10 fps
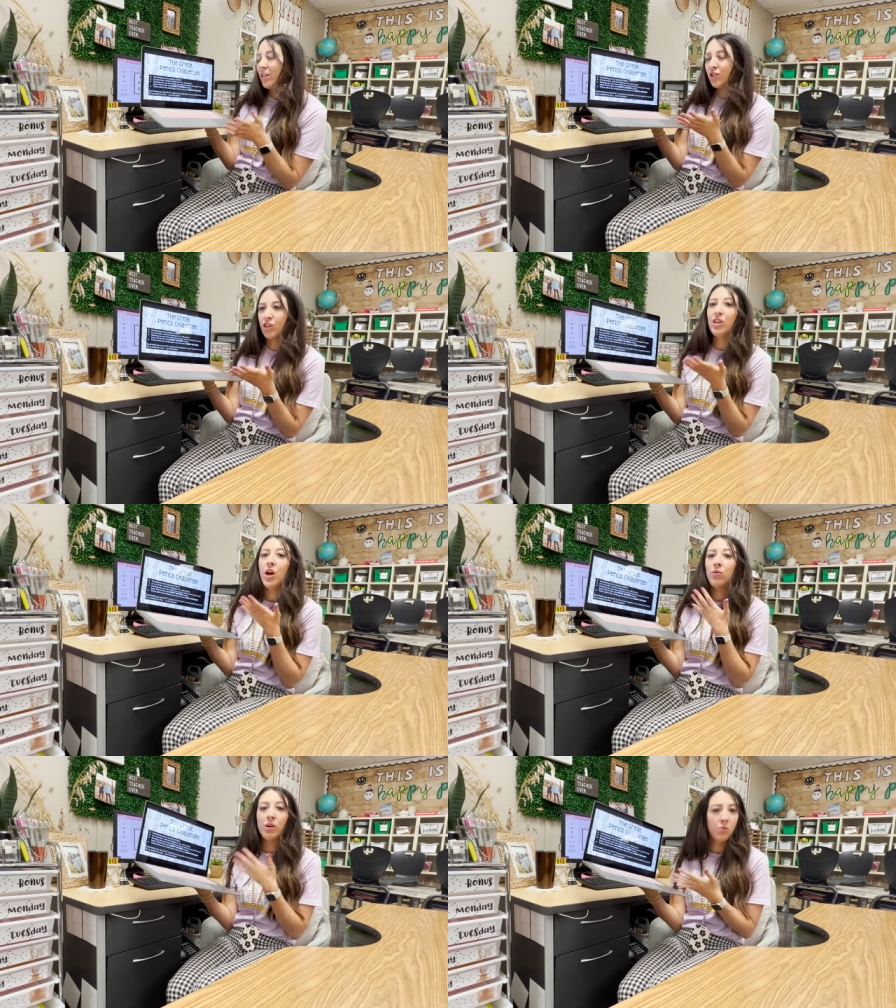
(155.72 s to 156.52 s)

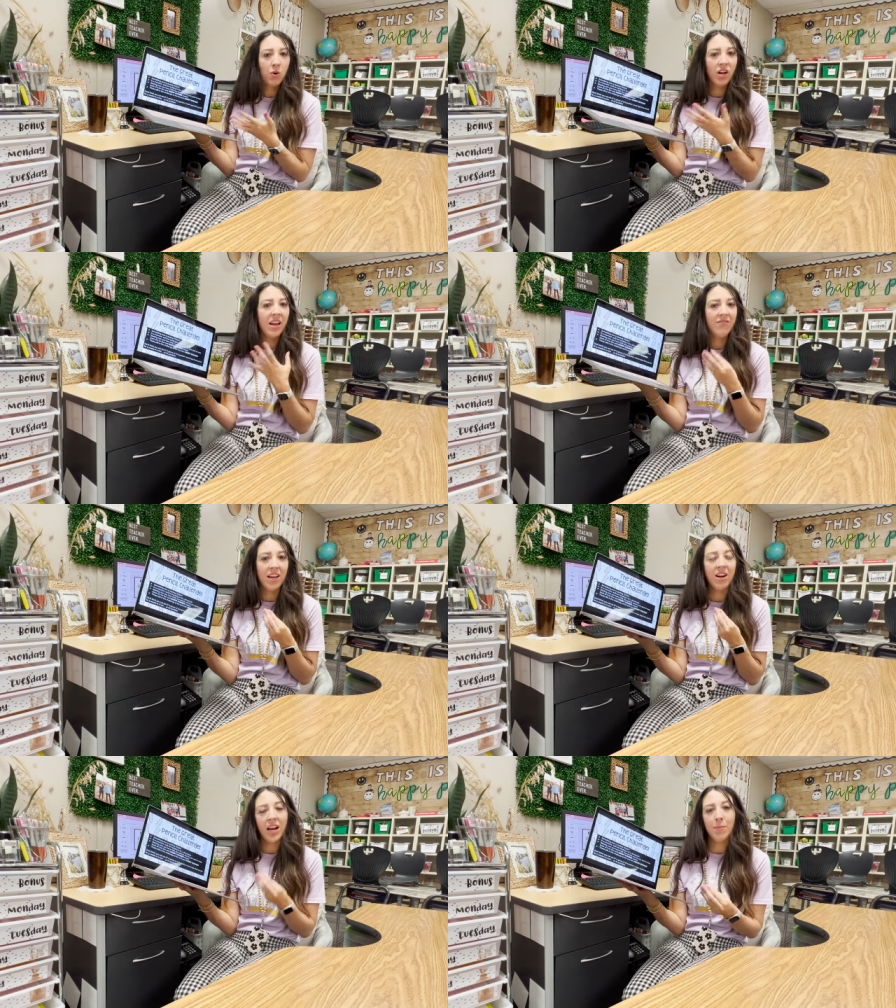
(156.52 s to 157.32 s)
certain reward if
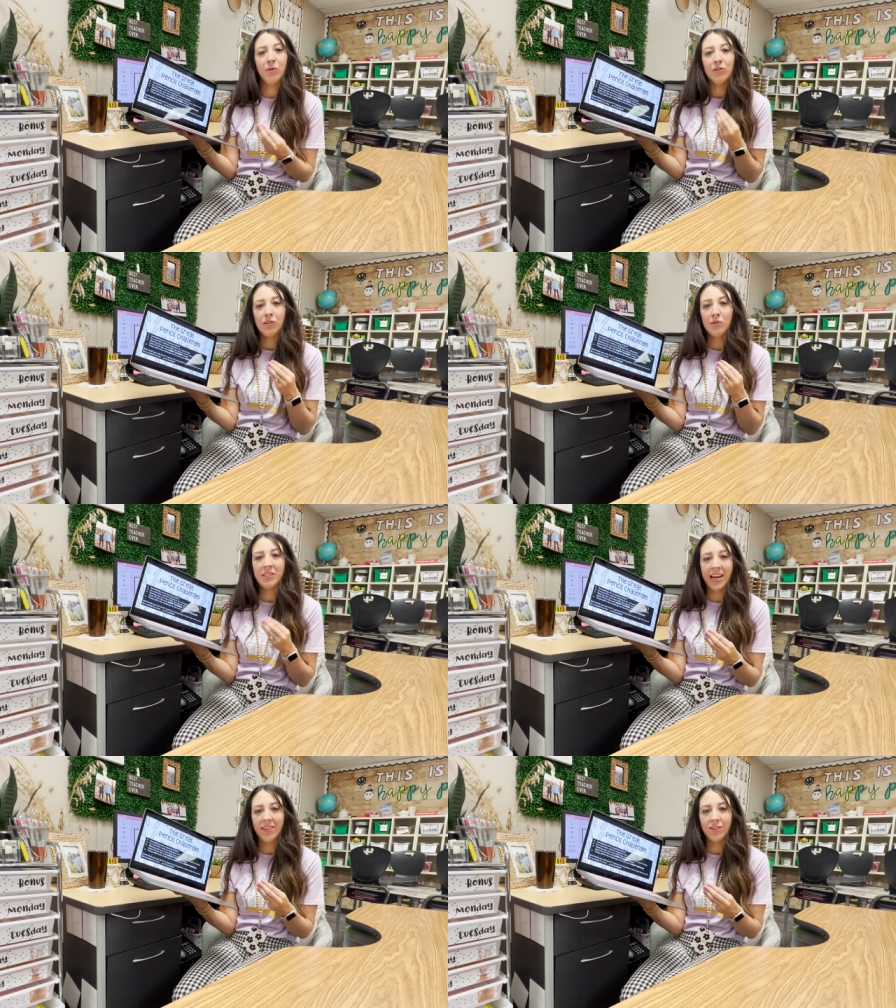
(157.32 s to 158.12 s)
they are able to
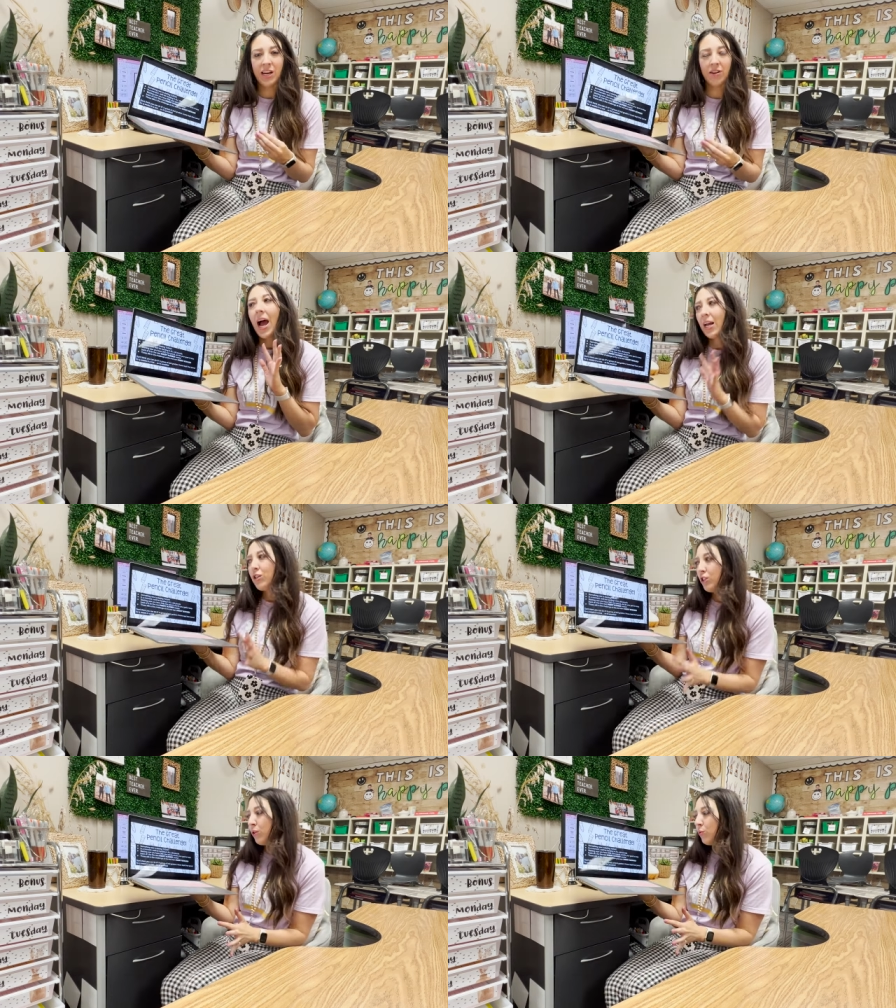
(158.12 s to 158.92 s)
stay in the challenge. I
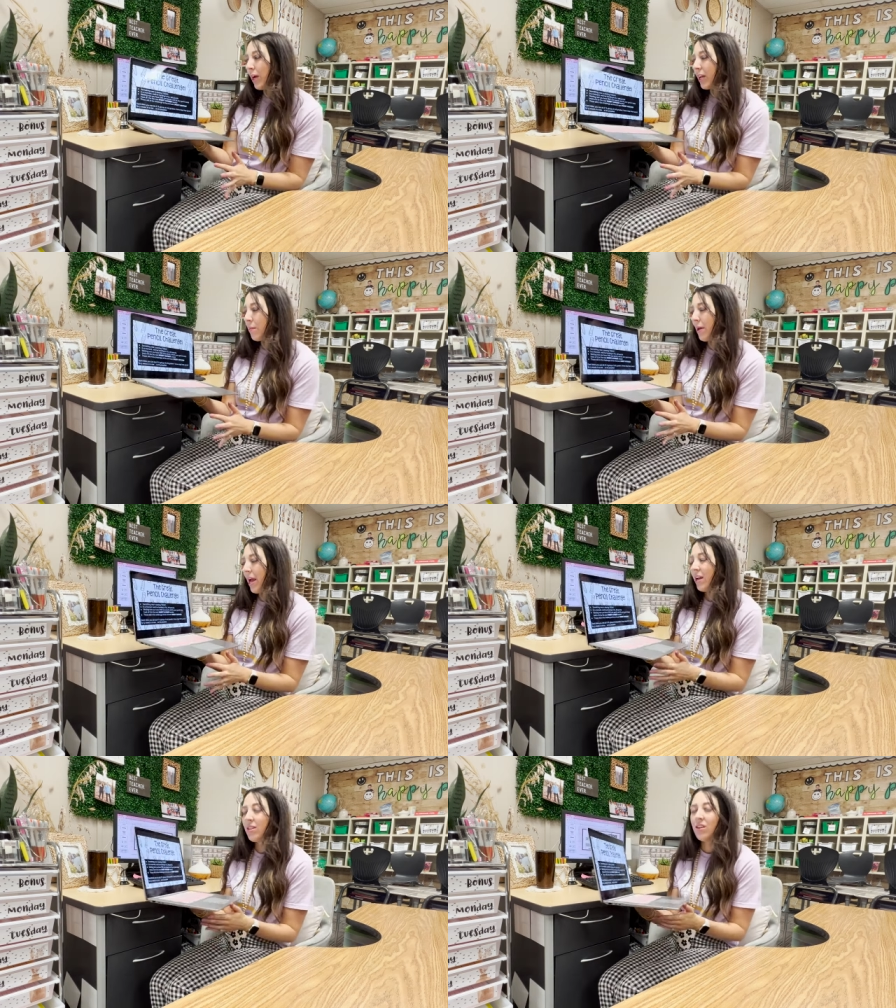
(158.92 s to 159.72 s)
do
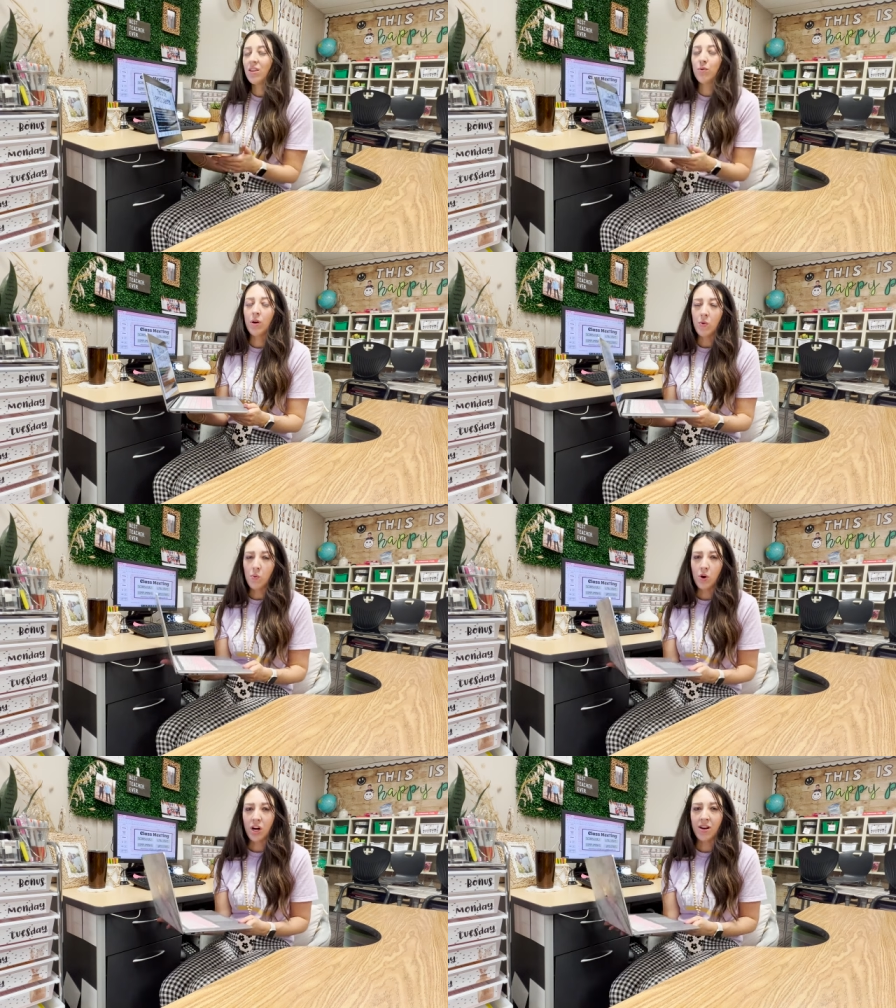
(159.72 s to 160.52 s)
recommend that the
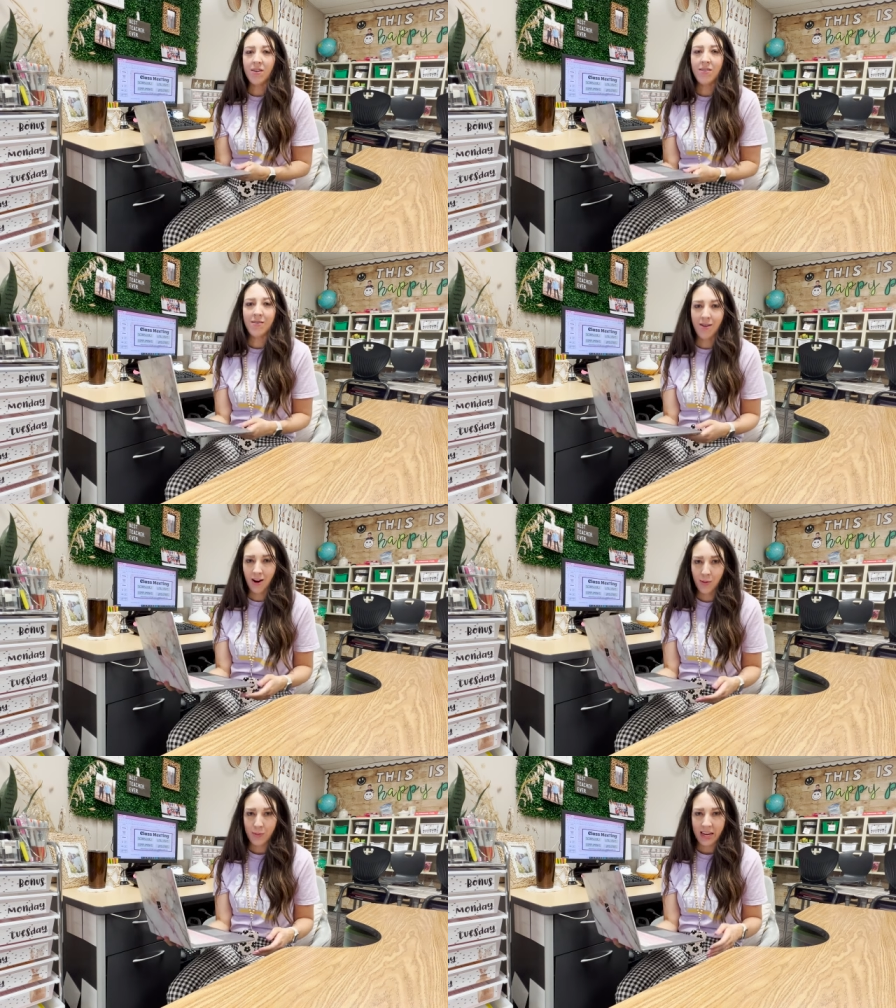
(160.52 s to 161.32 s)
reward
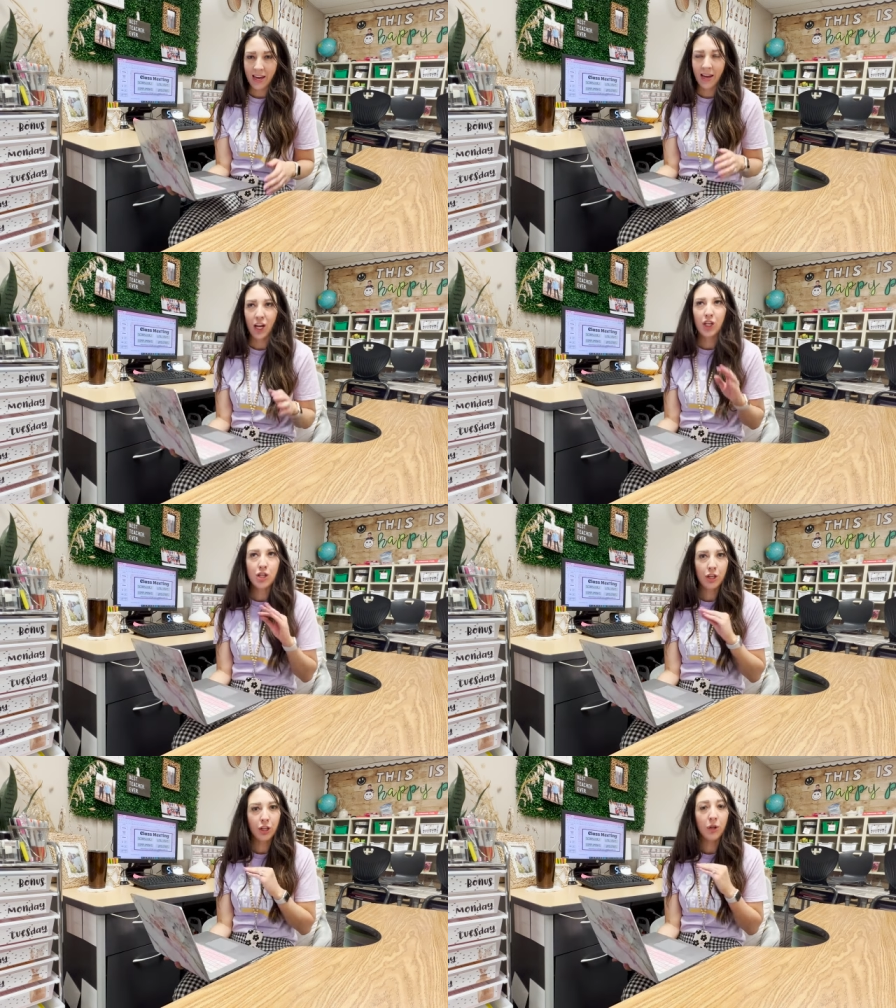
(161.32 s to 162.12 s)
not be
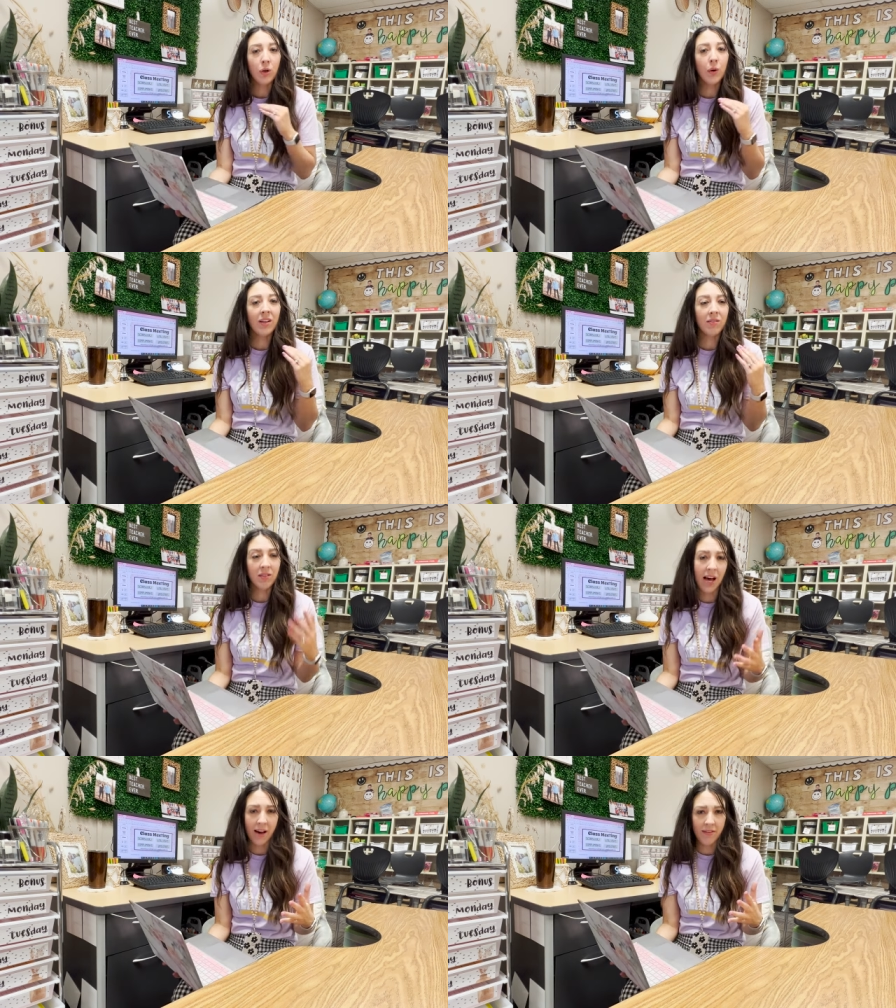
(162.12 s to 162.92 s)
too
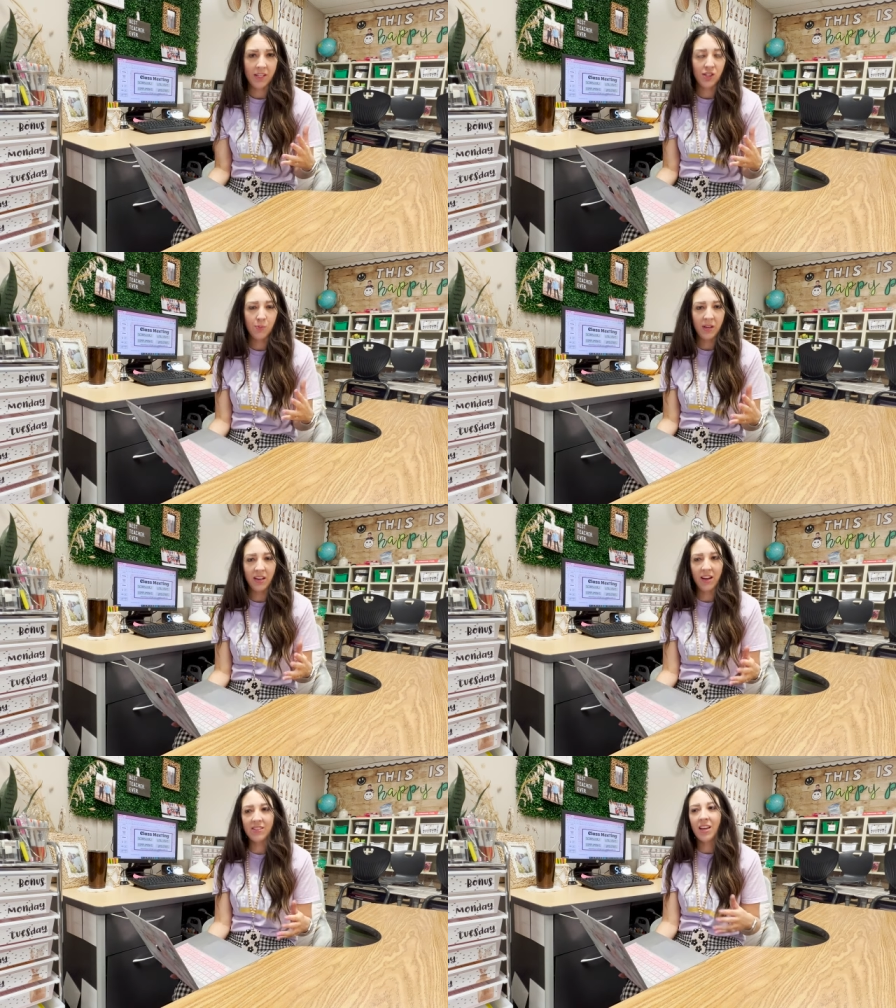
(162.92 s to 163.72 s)
lavish
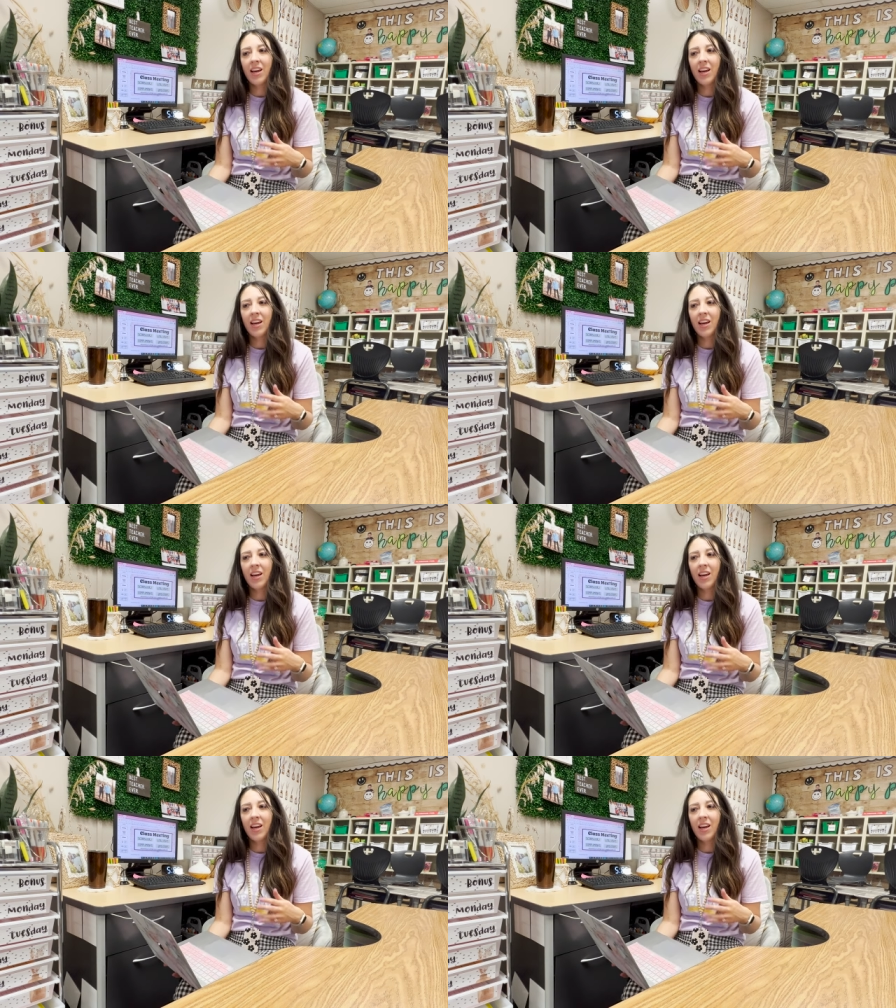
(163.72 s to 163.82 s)
because